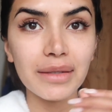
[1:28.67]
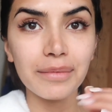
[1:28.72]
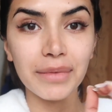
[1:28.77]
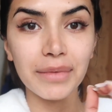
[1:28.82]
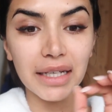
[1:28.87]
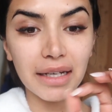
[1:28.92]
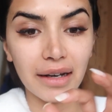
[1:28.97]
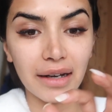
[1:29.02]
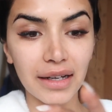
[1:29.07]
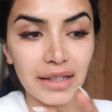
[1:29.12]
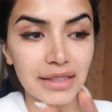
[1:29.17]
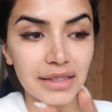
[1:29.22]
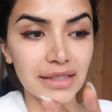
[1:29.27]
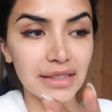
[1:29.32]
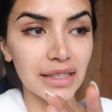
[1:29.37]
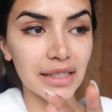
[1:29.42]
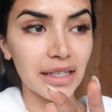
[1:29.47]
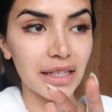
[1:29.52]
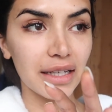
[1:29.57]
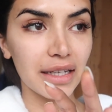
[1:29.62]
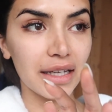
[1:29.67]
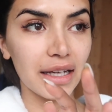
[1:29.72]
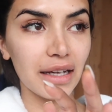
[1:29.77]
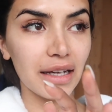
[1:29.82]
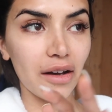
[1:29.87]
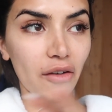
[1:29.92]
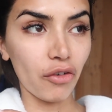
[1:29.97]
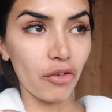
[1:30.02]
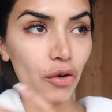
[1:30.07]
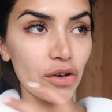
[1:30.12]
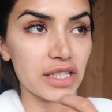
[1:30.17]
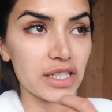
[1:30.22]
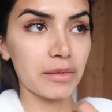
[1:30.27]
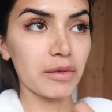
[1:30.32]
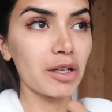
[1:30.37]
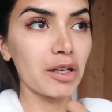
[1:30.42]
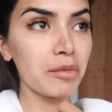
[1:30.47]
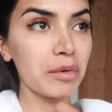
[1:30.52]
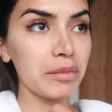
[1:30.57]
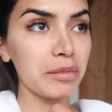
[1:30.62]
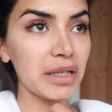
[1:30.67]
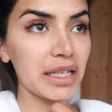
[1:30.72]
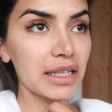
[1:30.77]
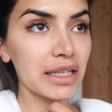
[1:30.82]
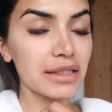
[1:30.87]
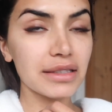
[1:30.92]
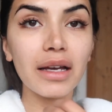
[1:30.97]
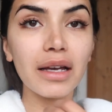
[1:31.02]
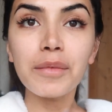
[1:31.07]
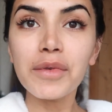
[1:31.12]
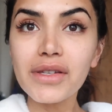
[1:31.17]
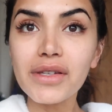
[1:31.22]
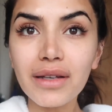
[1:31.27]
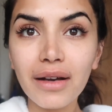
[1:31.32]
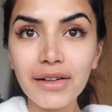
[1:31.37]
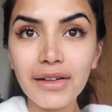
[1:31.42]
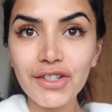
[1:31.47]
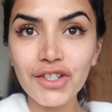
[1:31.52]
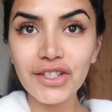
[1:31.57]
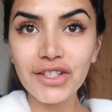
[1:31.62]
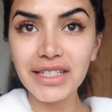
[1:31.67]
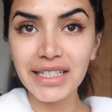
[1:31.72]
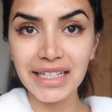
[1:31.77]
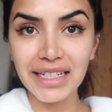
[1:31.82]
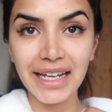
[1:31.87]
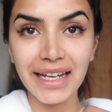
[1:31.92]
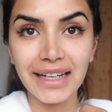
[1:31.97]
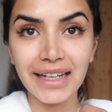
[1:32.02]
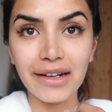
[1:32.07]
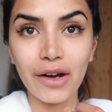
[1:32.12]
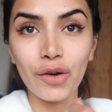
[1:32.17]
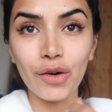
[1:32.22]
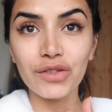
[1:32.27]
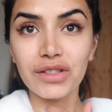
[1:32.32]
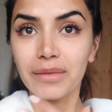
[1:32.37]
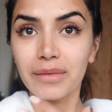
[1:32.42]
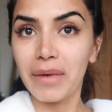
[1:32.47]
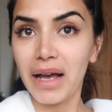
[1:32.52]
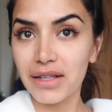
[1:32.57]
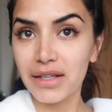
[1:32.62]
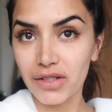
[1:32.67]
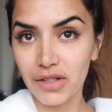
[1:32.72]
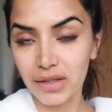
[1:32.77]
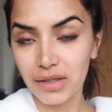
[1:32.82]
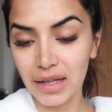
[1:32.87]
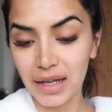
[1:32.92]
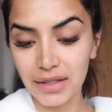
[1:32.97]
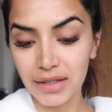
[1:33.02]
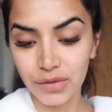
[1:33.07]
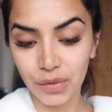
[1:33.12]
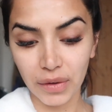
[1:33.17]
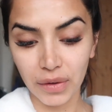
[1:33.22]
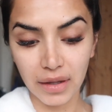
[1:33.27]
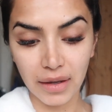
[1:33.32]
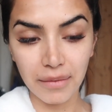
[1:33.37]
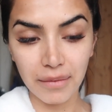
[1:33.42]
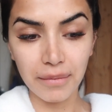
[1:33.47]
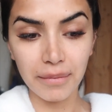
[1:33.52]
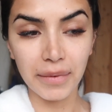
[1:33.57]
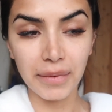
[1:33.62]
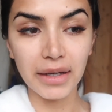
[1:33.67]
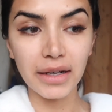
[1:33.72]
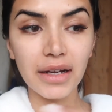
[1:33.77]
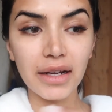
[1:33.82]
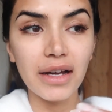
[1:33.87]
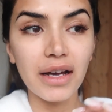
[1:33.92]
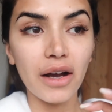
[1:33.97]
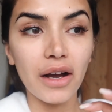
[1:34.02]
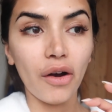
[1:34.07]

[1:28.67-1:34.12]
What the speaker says: because of course I'm going to be meeting Sabyasachi today and host a masterclass with him, but